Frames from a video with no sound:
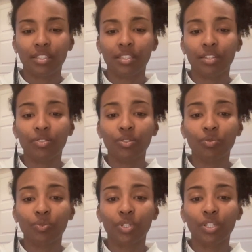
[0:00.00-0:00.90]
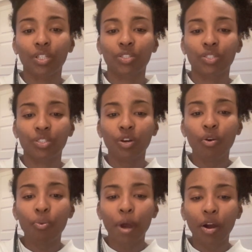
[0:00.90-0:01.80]
and those were
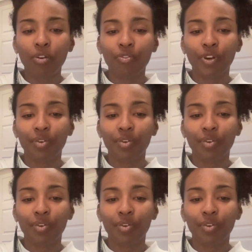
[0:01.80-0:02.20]
so powerful.